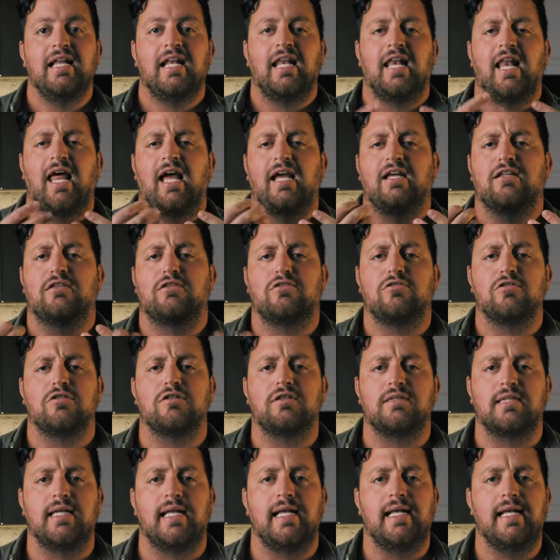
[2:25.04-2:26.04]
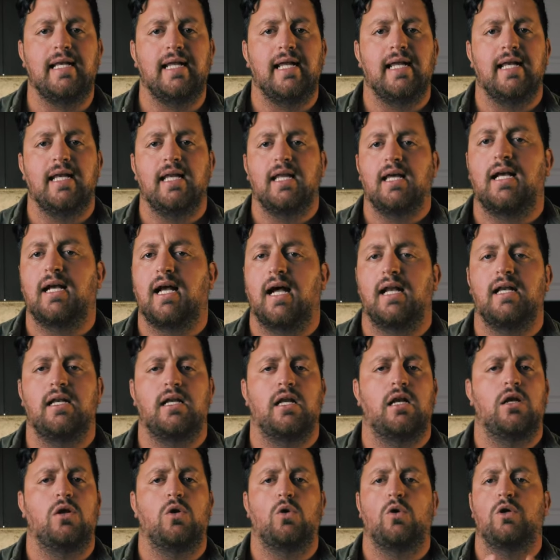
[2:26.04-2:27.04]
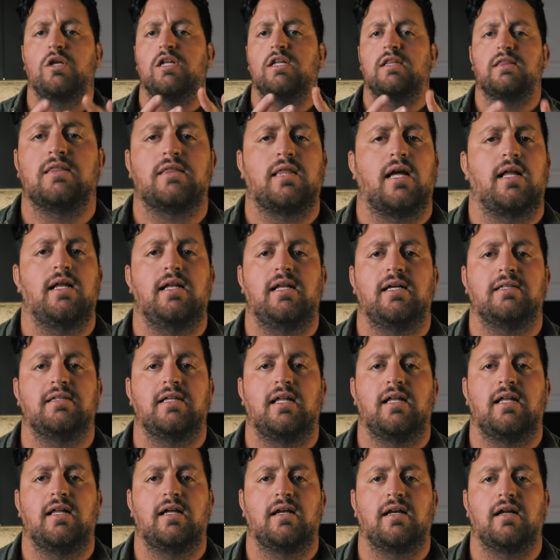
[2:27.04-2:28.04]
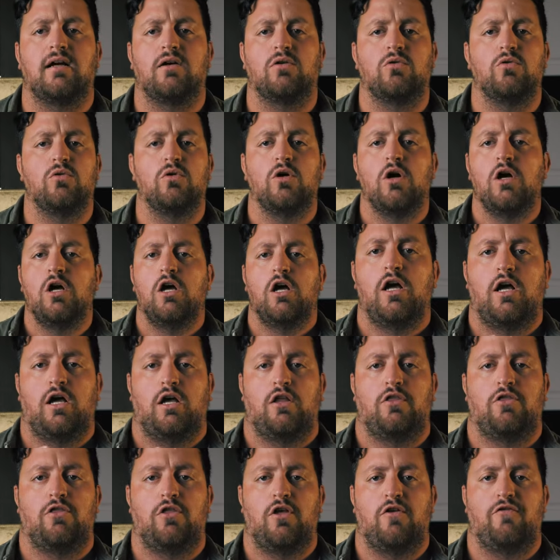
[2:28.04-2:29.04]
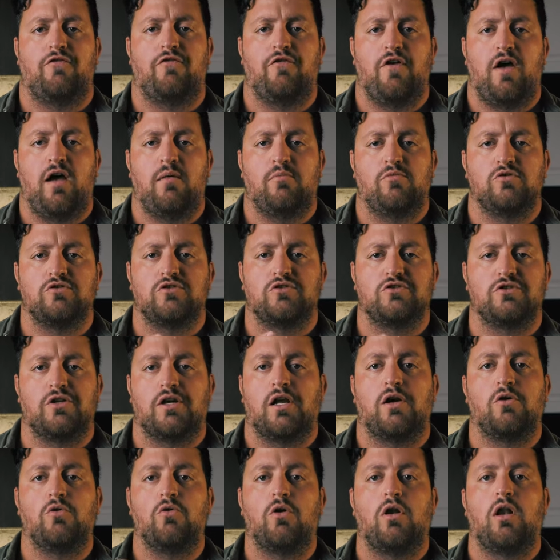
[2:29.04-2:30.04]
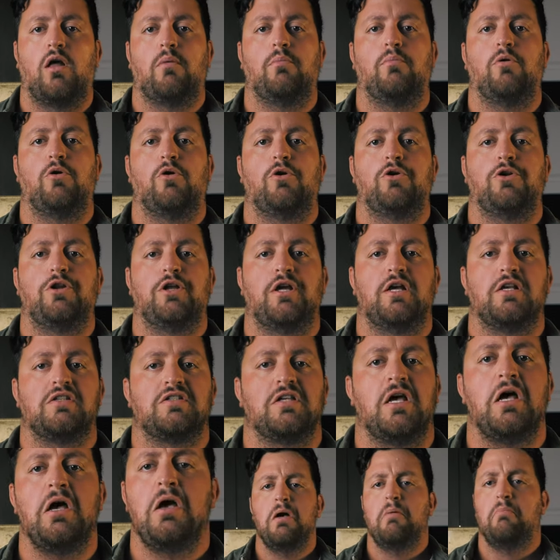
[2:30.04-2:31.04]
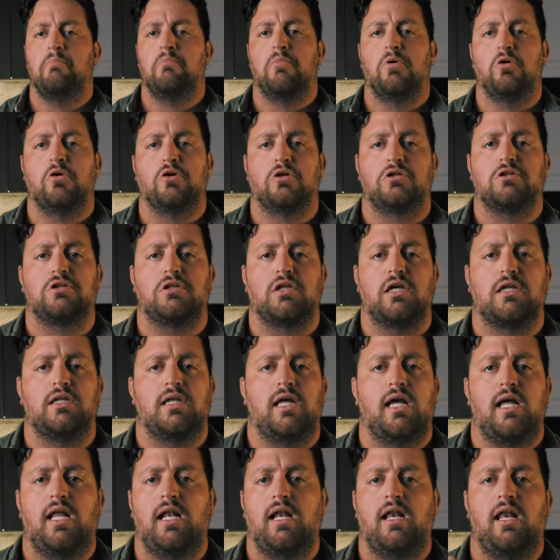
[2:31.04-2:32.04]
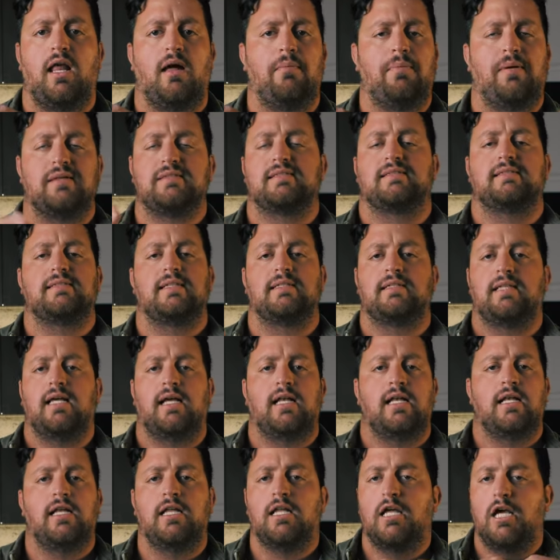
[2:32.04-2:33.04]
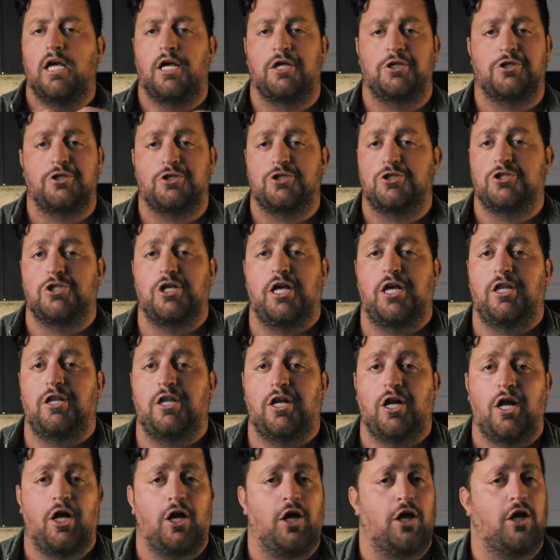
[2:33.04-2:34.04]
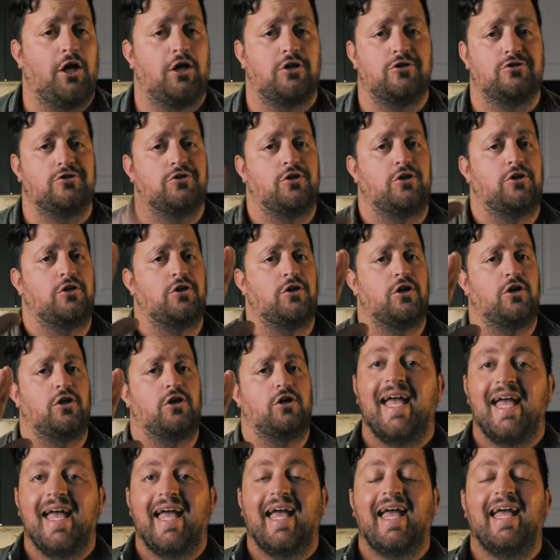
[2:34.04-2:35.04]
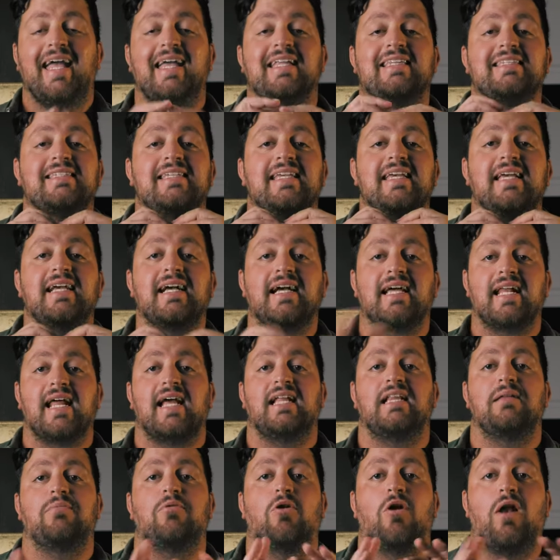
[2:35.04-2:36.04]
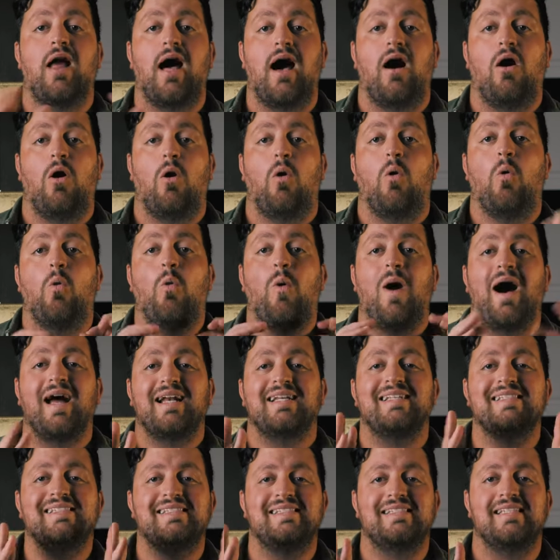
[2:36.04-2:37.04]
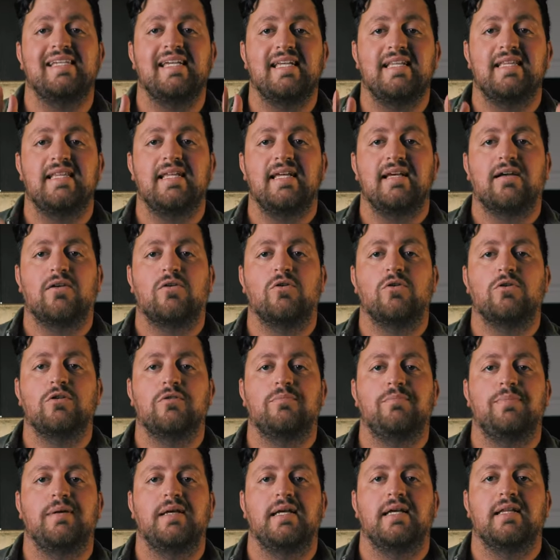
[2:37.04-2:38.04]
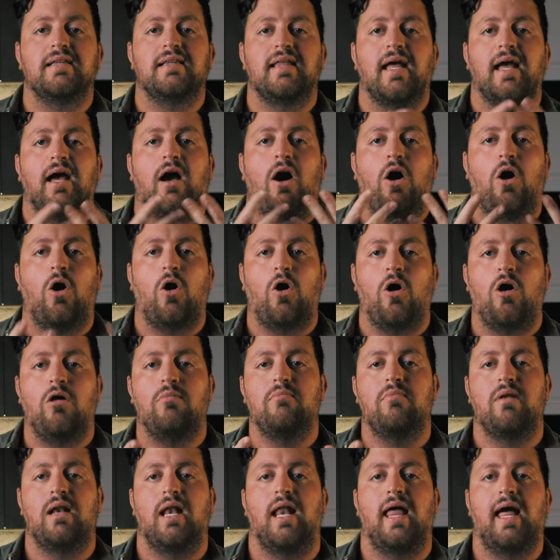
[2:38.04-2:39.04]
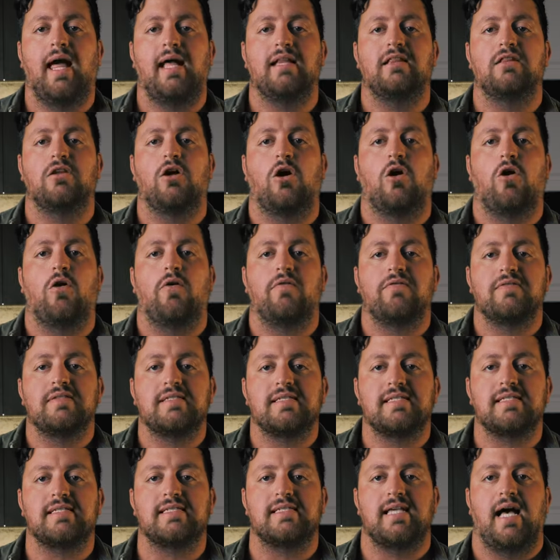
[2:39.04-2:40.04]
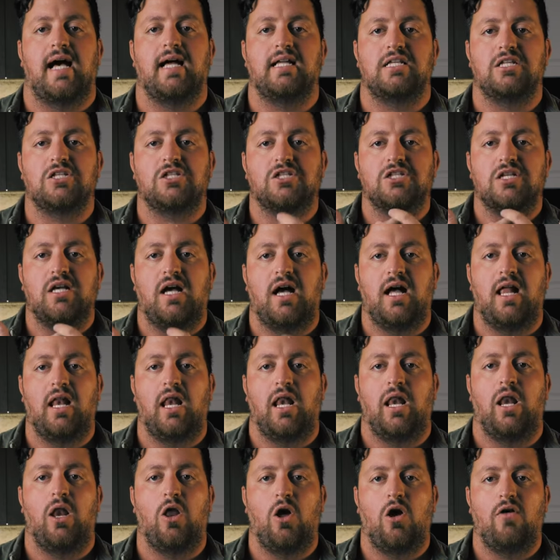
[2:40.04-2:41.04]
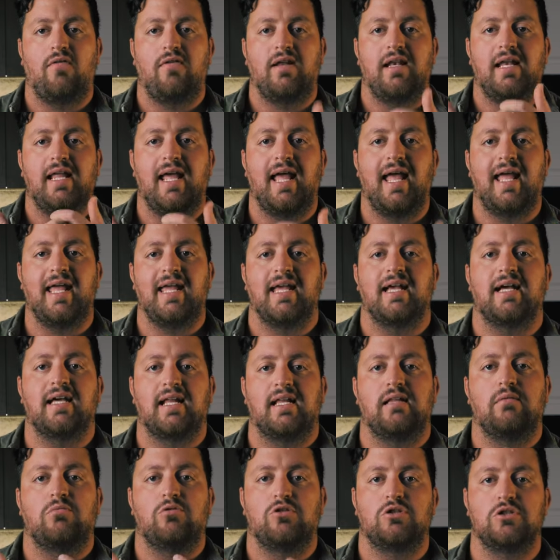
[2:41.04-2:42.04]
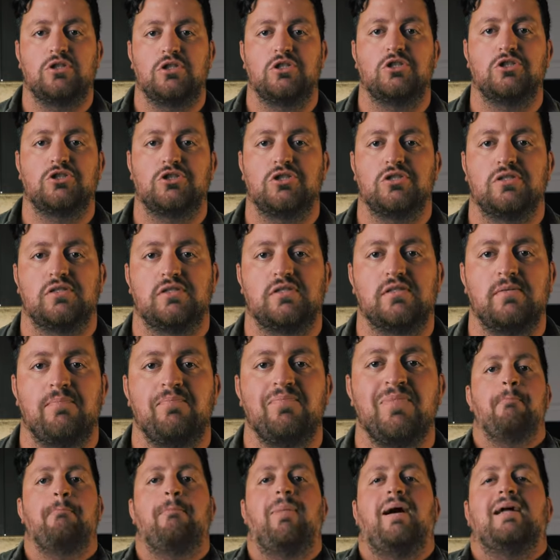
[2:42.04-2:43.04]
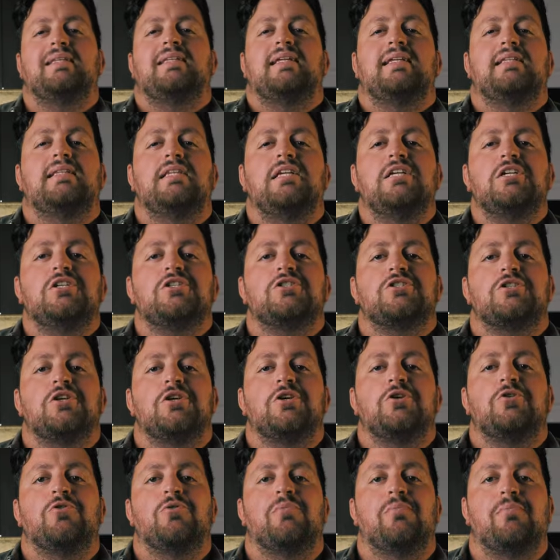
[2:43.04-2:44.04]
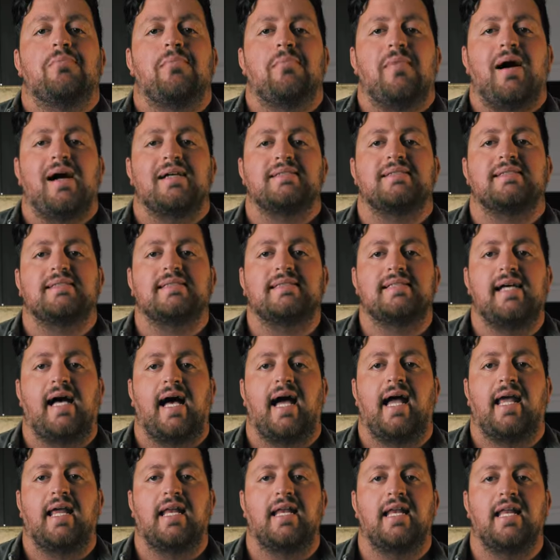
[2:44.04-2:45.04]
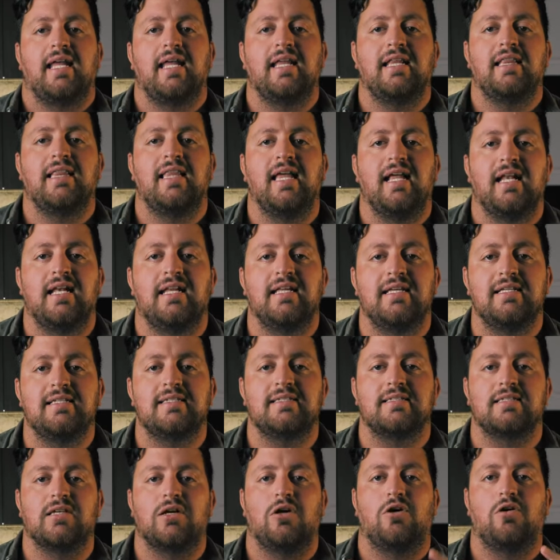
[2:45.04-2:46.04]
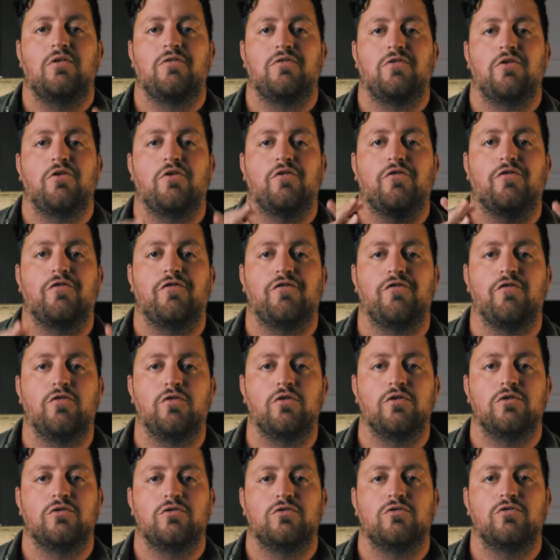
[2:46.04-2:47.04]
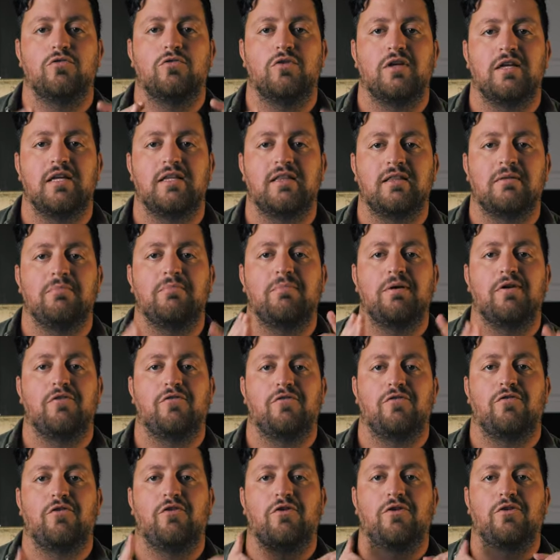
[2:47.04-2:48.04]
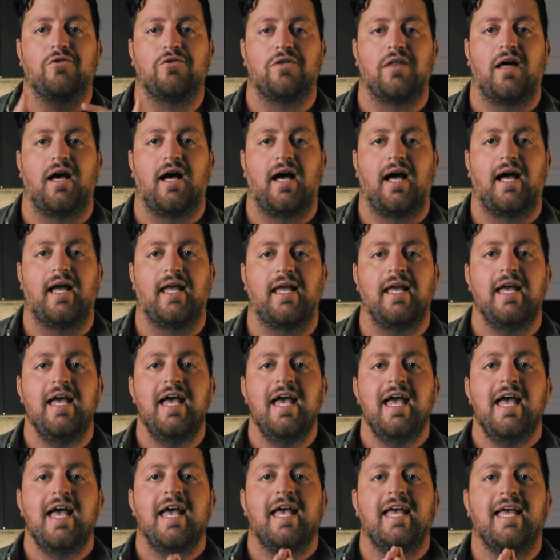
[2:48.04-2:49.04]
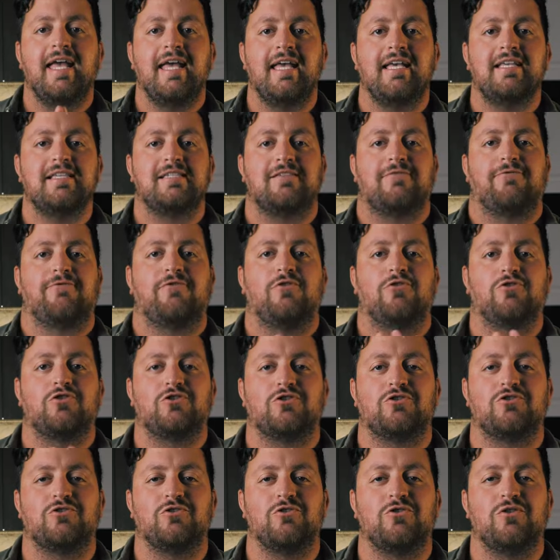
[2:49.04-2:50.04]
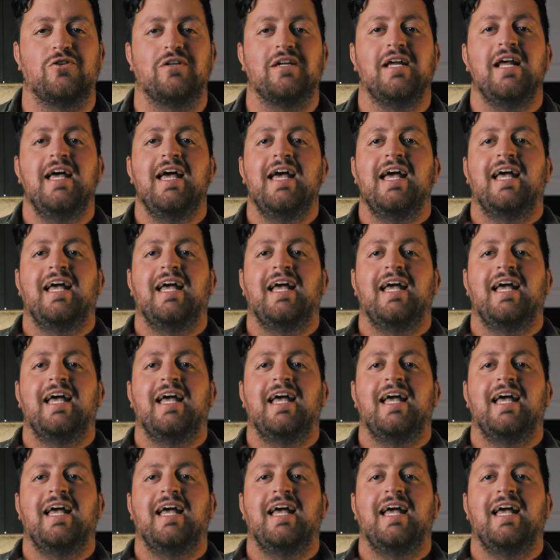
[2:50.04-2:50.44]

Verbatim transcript: like tortellini, cannelloni, tagliatelle al ragù and the famous ragù alla bolognese, mortadella, passatelli, etc, etc. It's incredible how one city could be the homeland of such a lovely and incredible dishes. But the dish you must sign in the list of your food to eat before you die is for sure